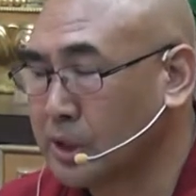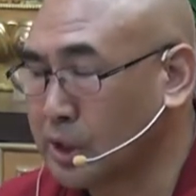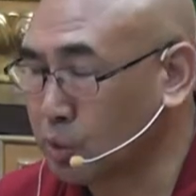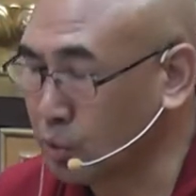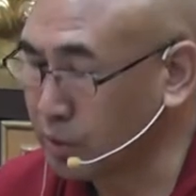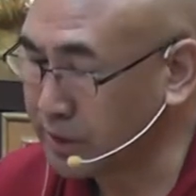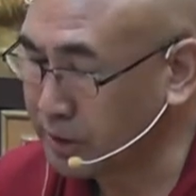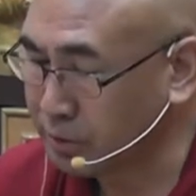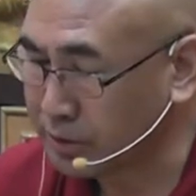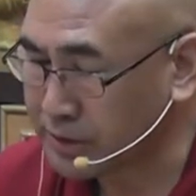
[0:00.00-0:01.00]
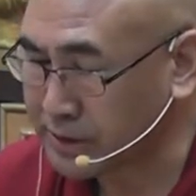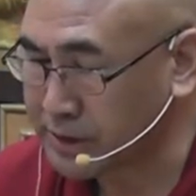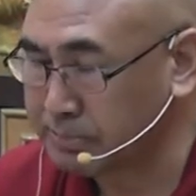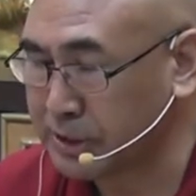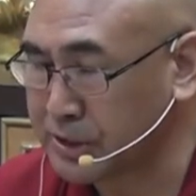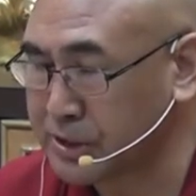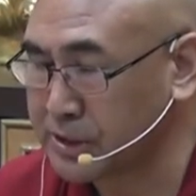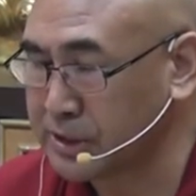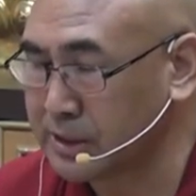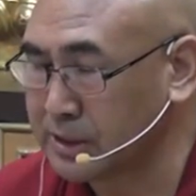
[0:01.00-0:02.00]
Not only, you know, serious
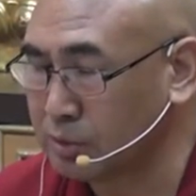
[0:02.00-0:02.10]
practitioner,